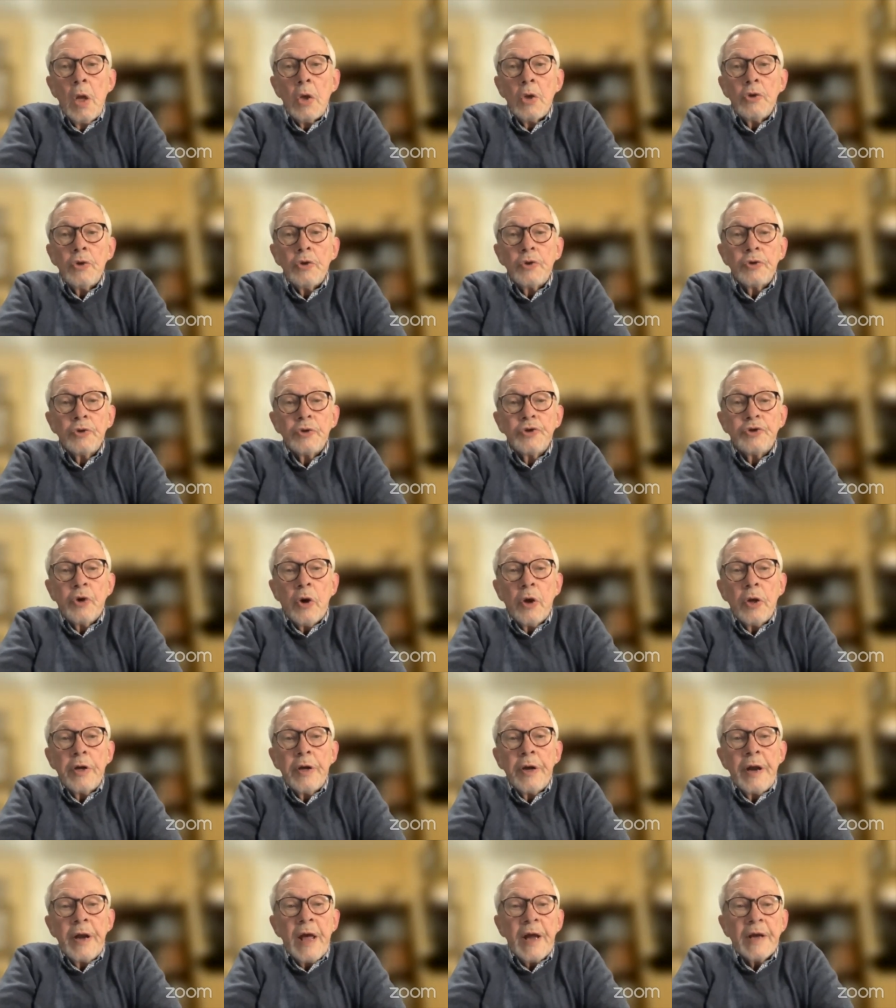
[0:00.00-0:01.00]
You can join
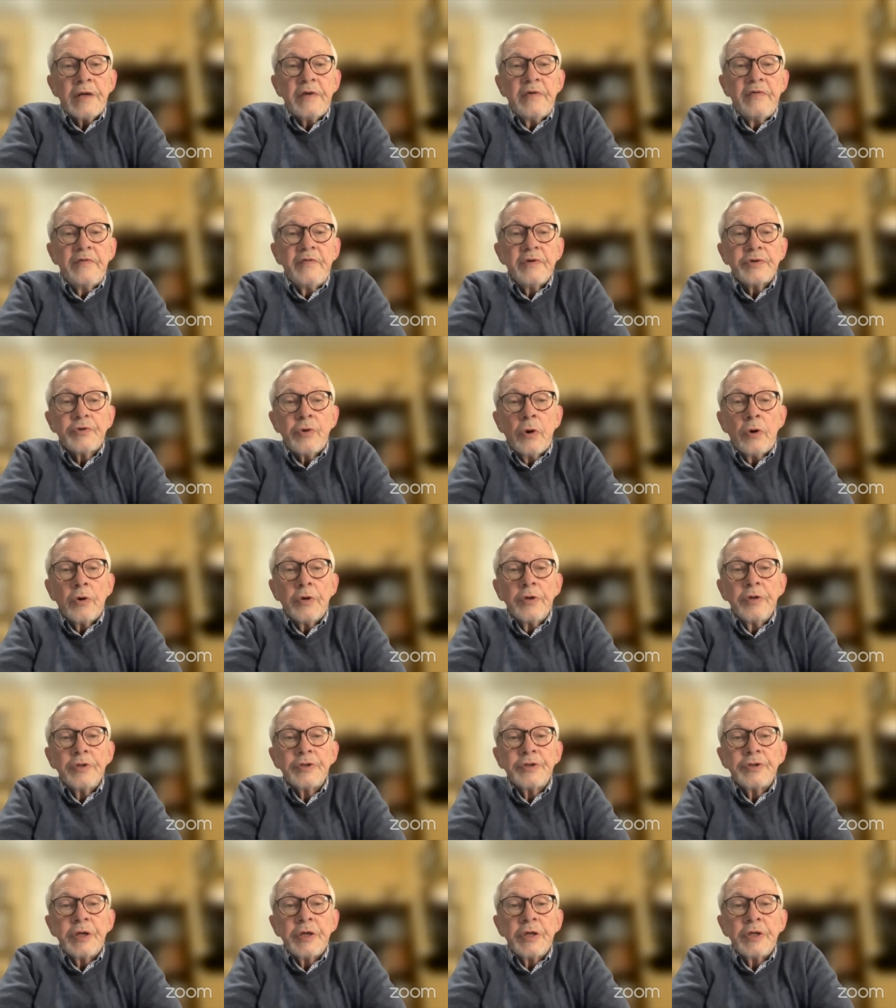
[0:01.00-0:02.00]
an activist
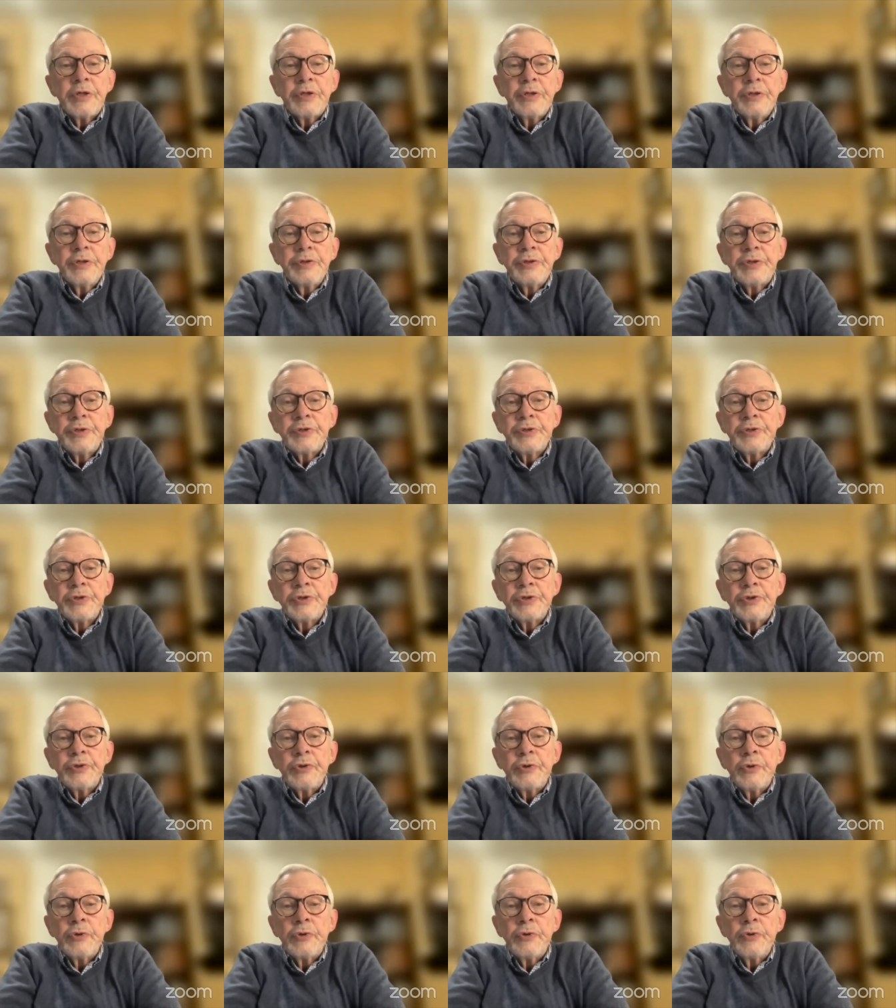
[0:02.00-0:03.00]
organization such as
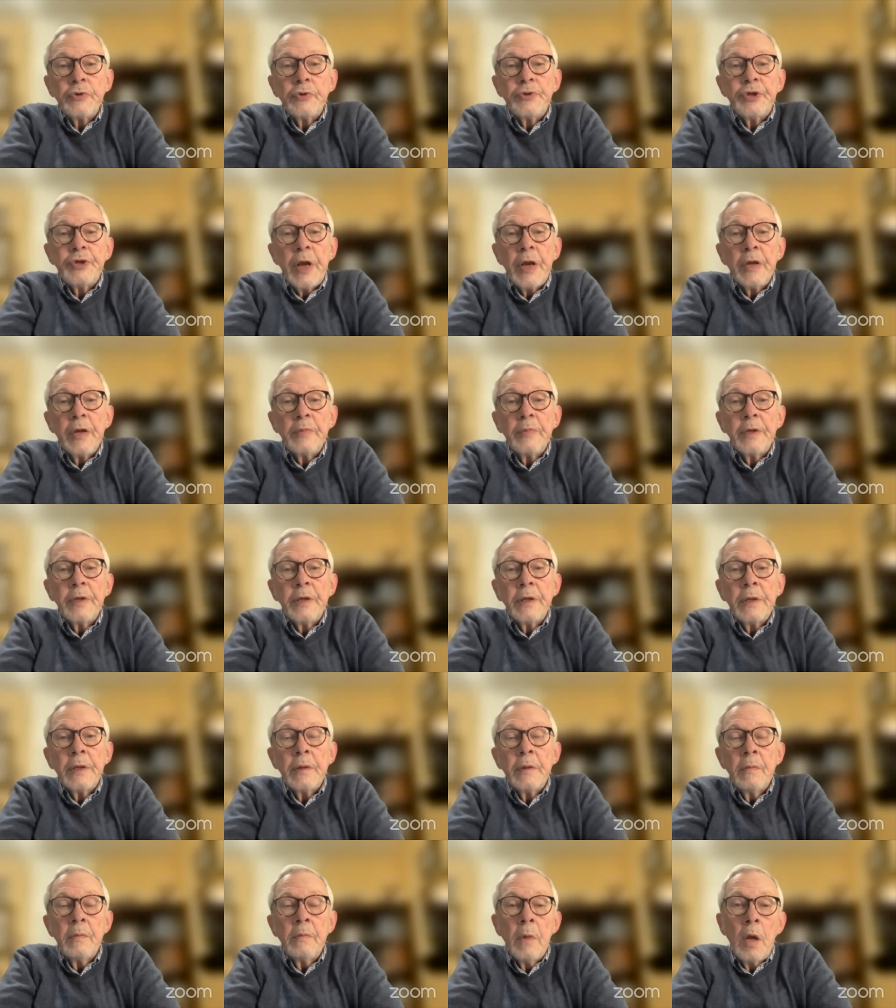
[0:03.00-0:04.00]

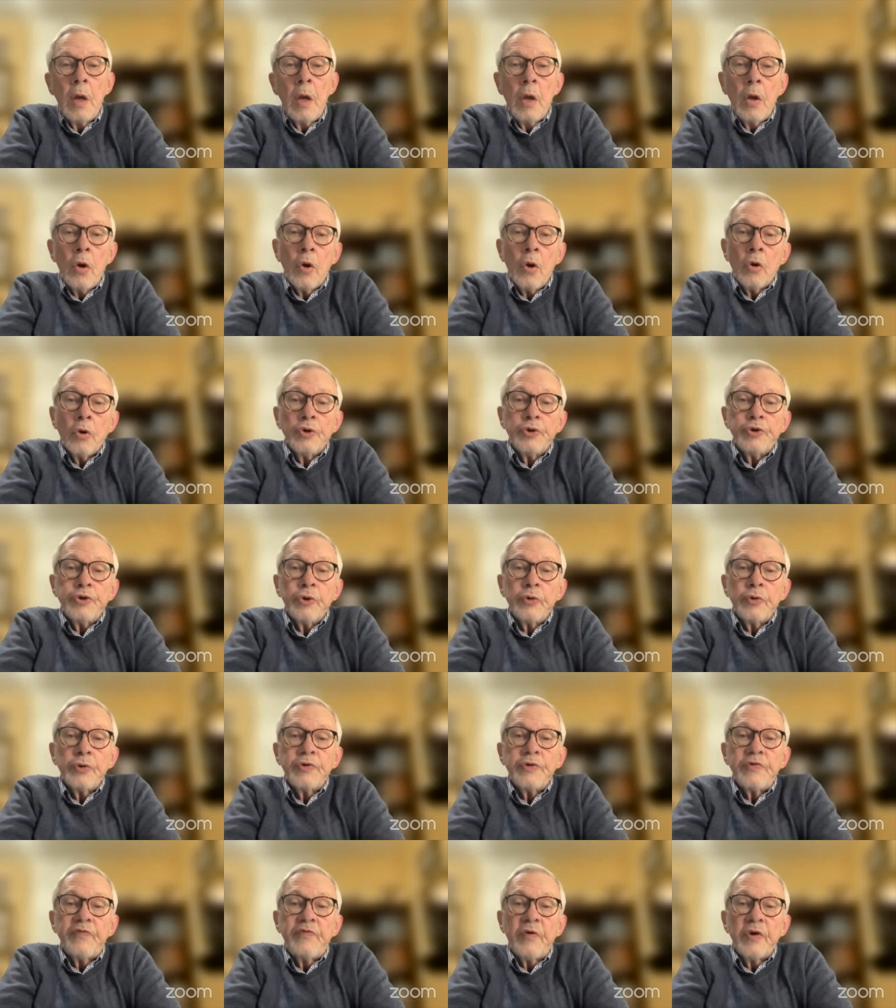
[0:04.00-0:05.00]
UUJME, or
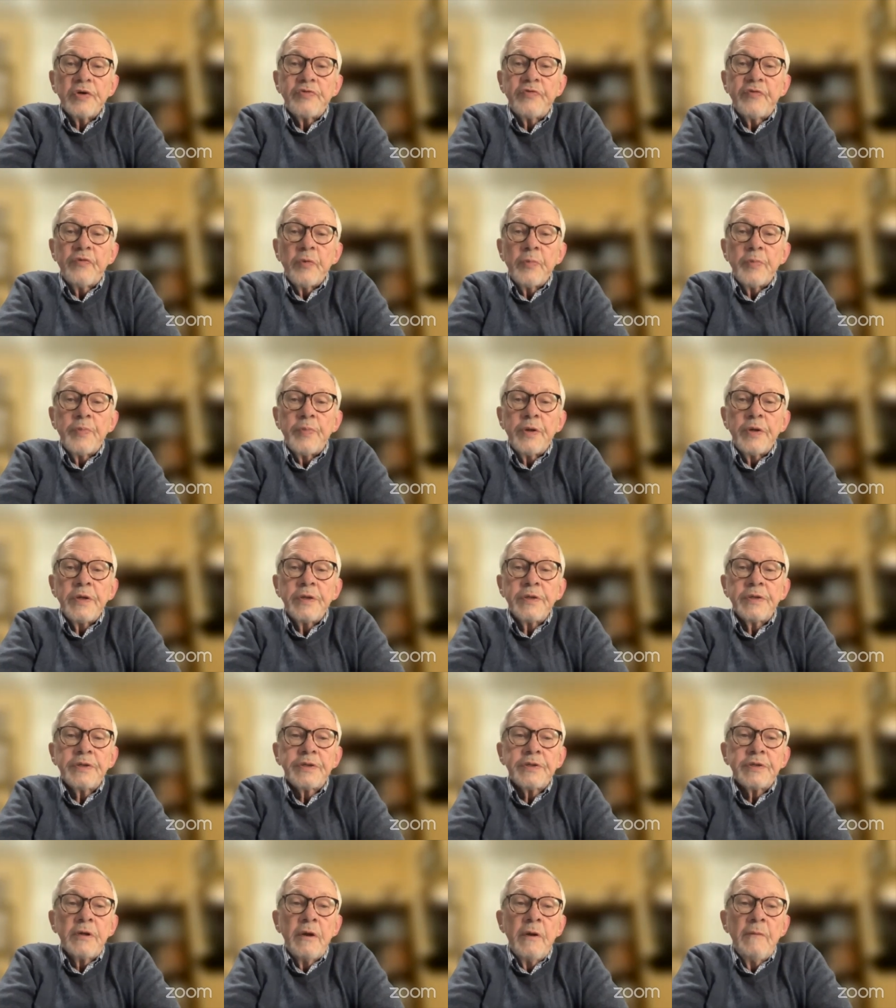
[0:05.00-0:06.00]
Jewish Voice for Peace,